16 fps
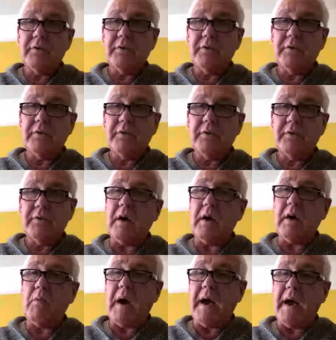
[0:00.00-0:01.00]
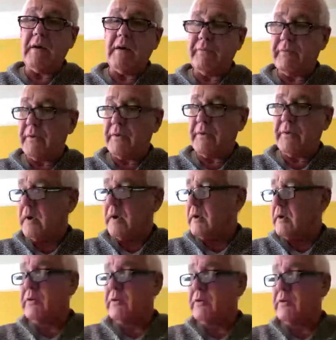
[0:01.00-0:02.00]
So it's a great little way of
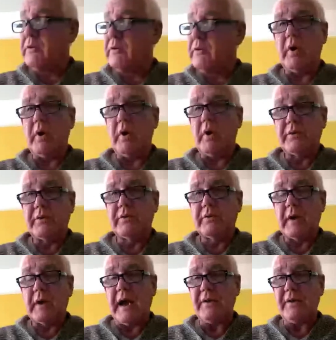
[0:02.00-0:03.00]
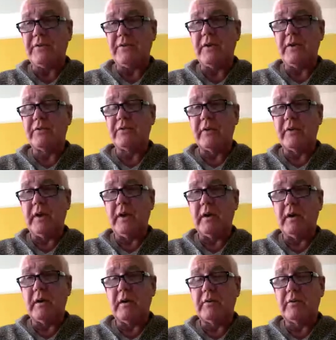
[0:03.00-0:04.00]
supporting us, as is
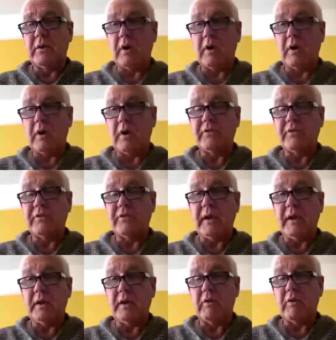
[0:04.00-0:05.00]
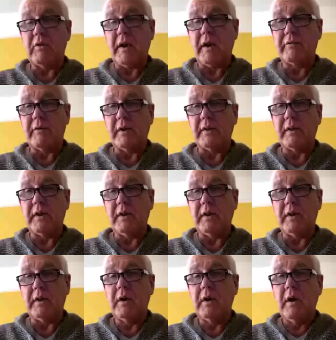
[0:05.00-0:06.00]
the donation link, the
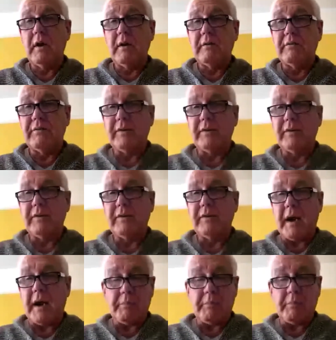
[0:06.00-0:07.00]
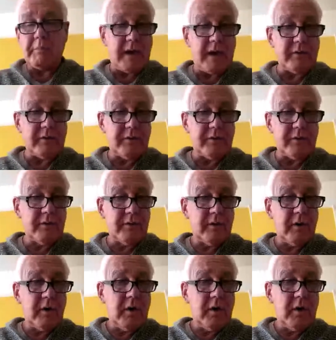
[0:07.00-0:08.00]
crowdfunding feedback £1
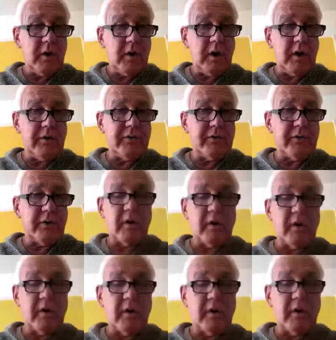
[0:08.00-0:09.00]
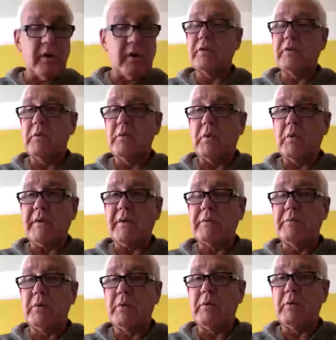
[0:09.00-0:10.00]
is a good way of
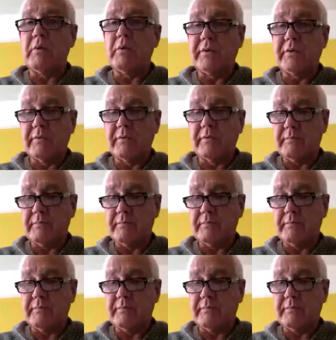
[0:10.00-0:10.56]
supporting us.